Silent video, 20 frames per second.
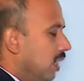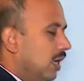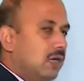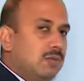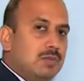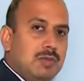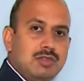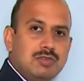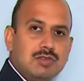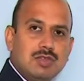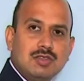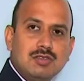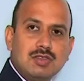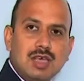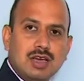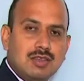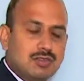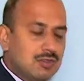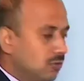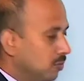It means this
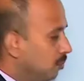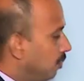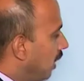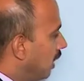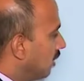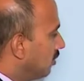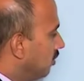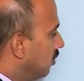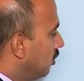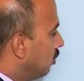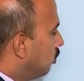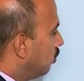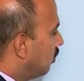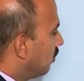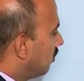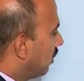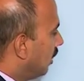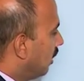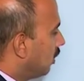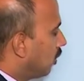axis passing through the
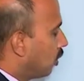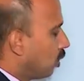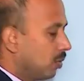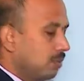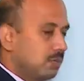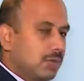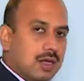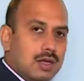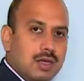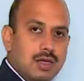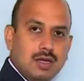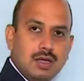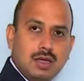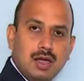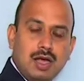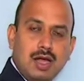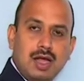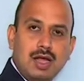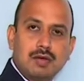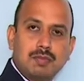center of the ring
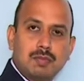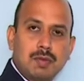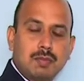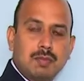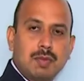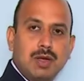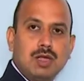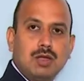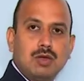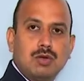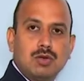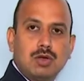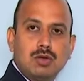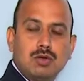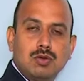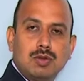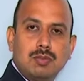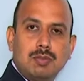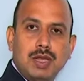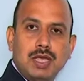and perpendicular
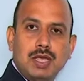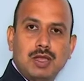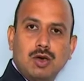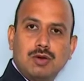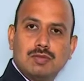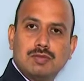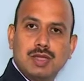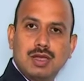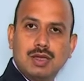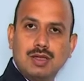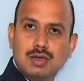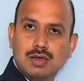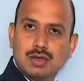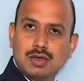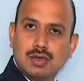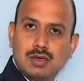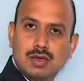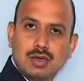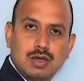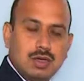to the plane of the ring.
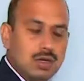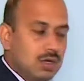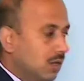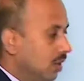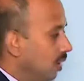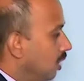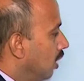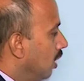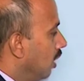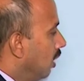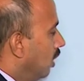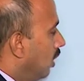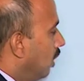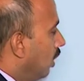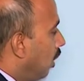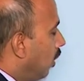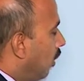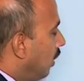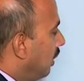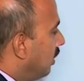
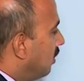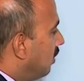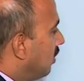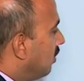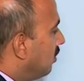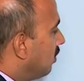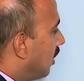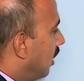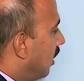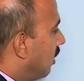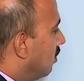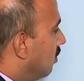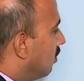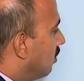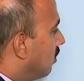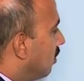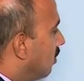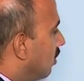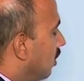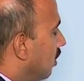Now, in this
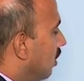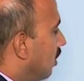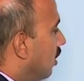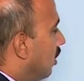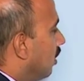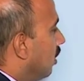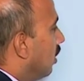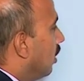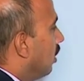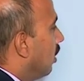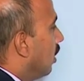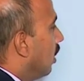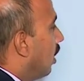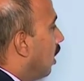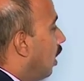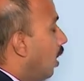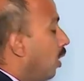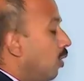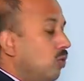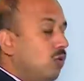case,
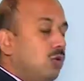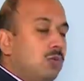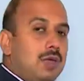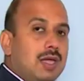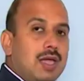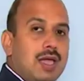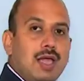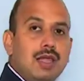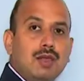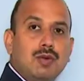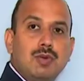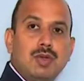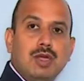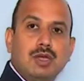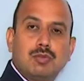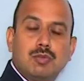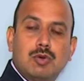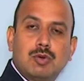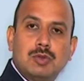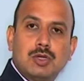how do we
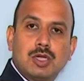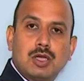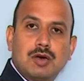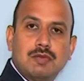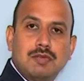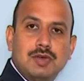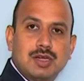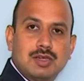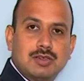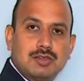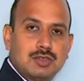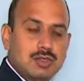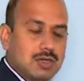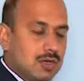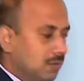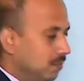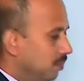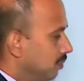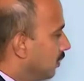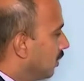calculate moment of inertia?
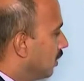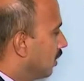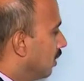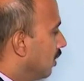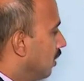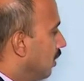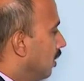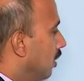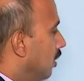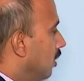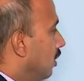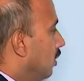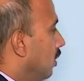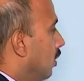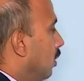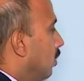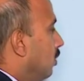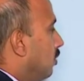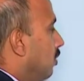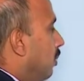
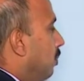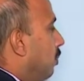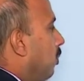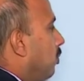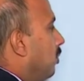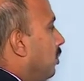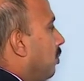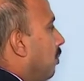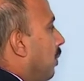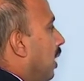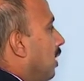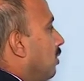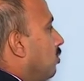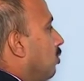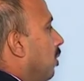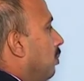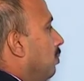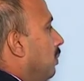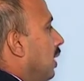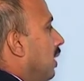Suppose the mass
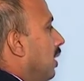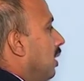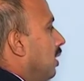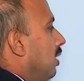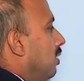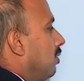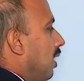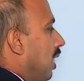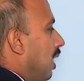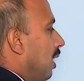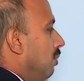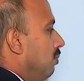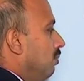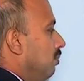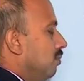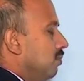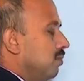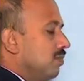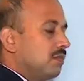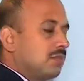of the ring is m
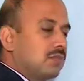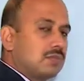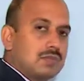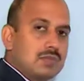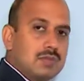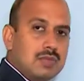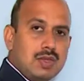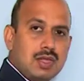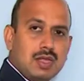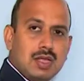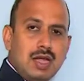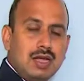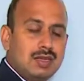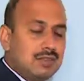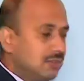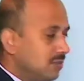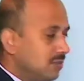and